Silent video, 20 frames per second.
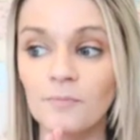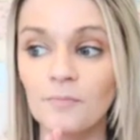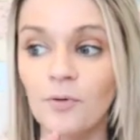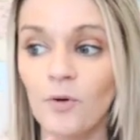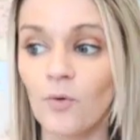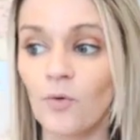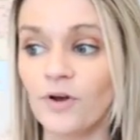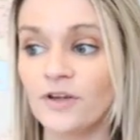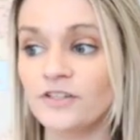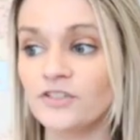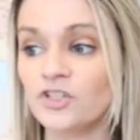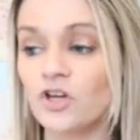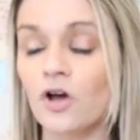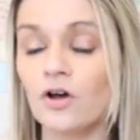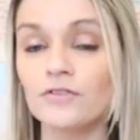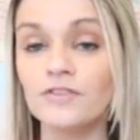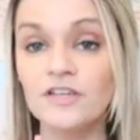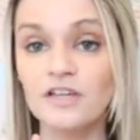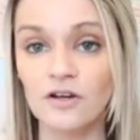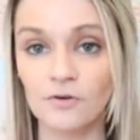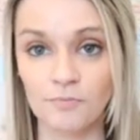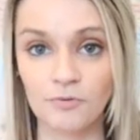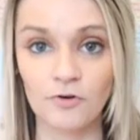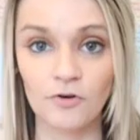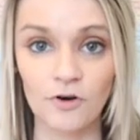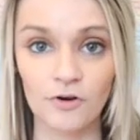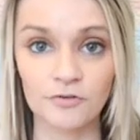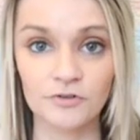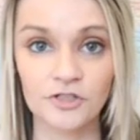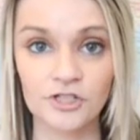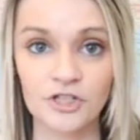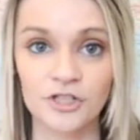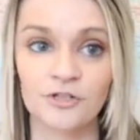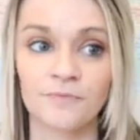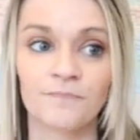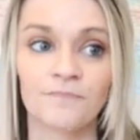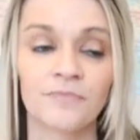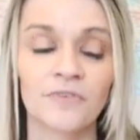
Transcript: point on the approach,